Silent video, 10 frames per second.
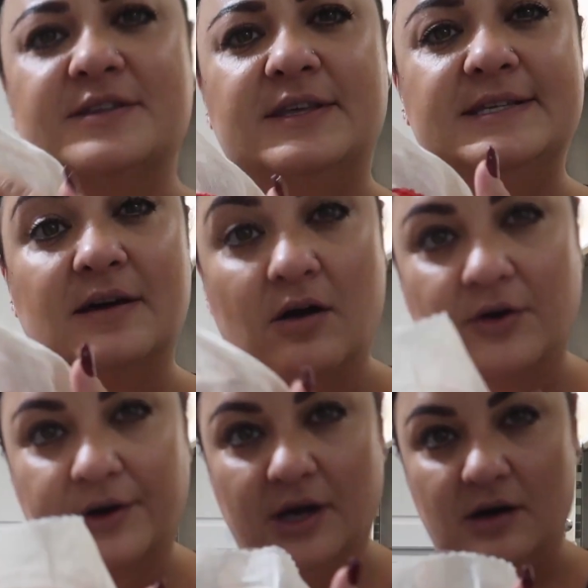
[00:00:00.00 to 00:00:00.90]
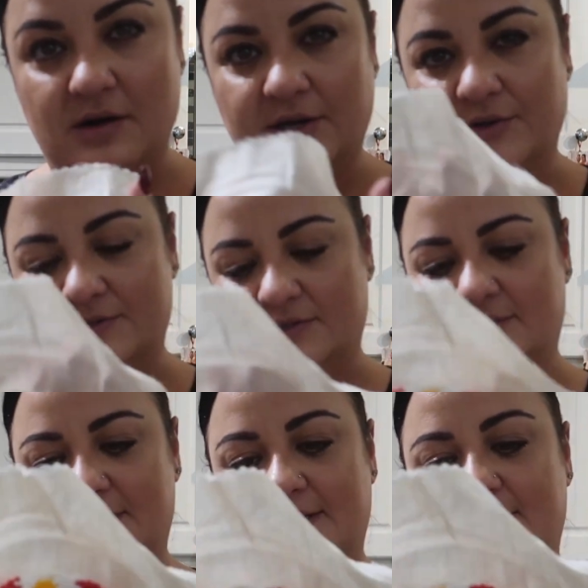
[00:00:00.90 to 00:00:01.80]
so these aren't car
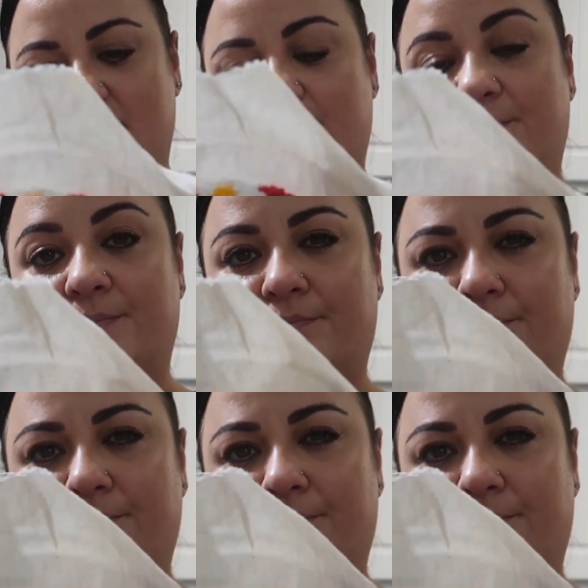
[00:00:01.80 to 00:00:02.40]
coasters, these are